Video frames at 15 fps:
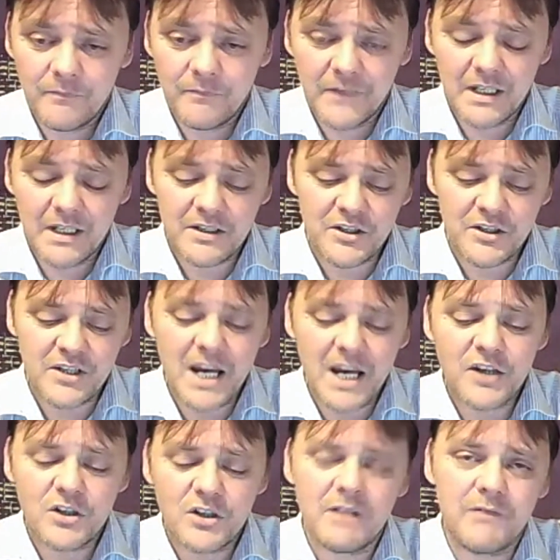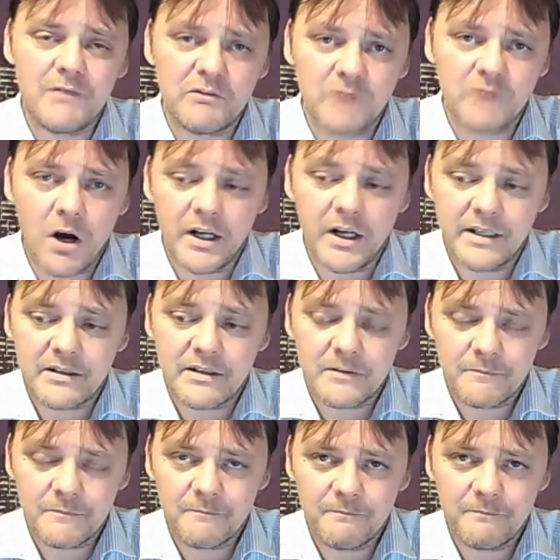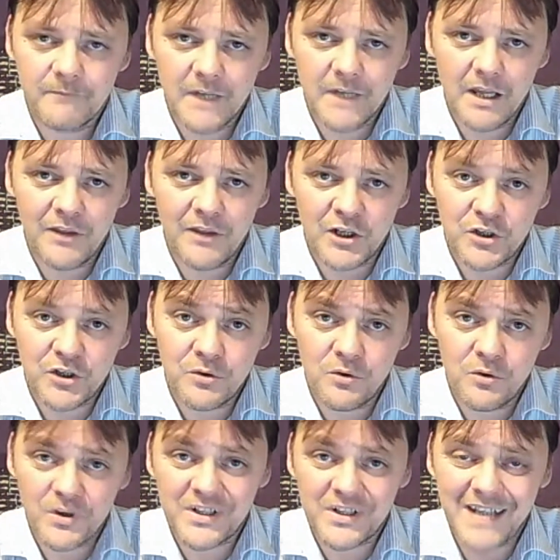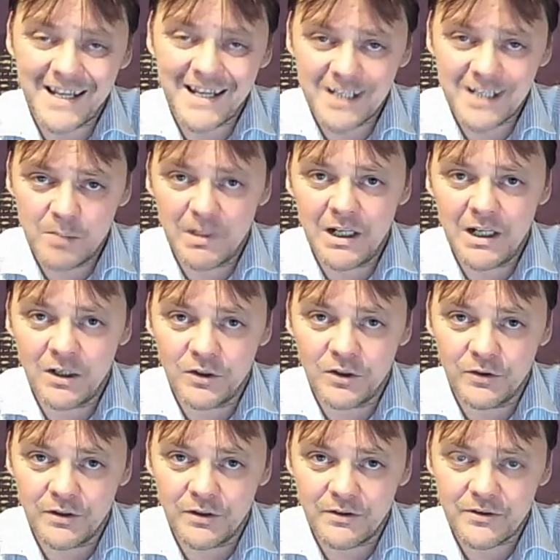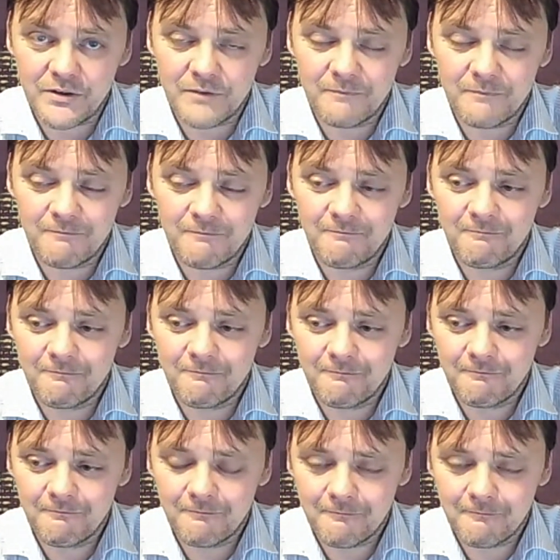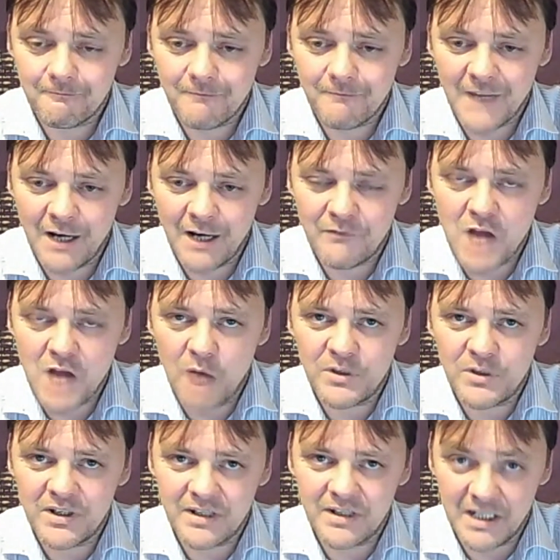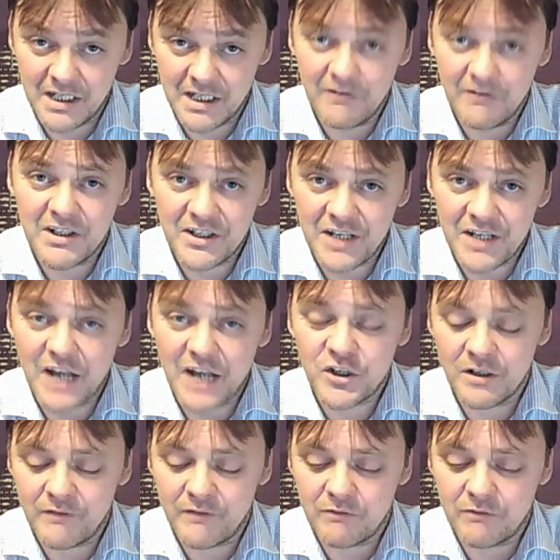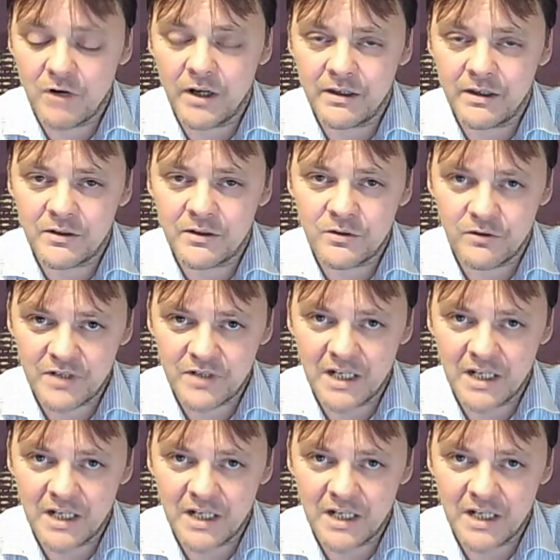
there's a section of the right that talks sensibly on guns. I've noticed this. There is a section of the right that talks.